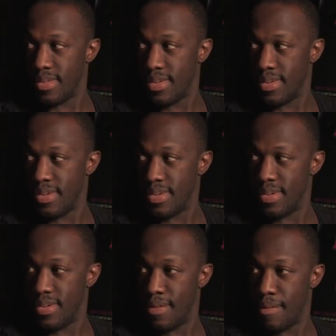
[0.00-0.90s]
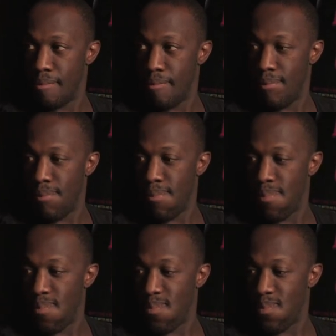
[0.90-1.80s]

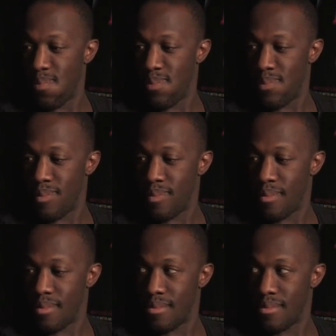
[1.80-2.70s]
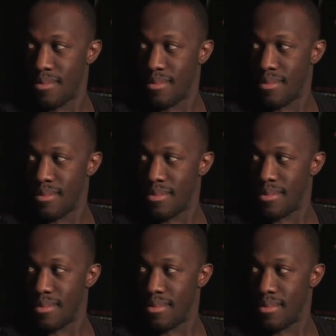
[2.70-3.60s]

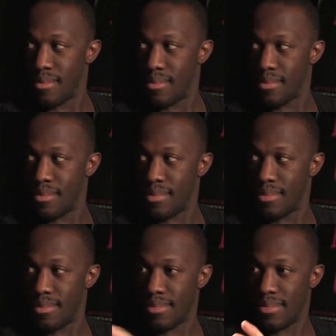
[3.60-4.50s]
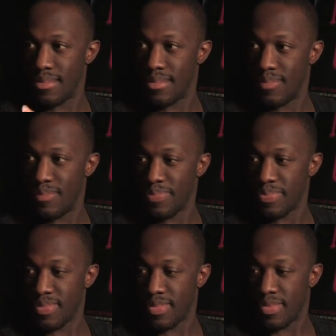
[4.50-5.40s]

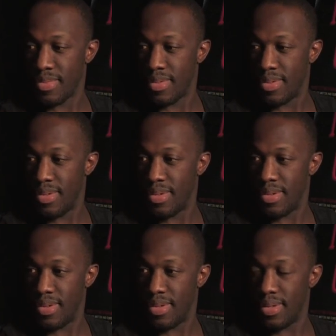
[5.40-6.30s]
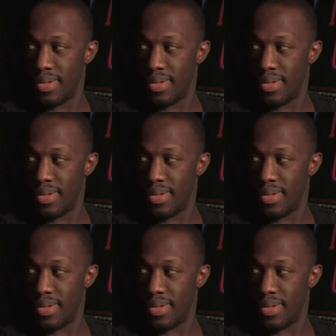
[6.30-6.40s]
[no speech]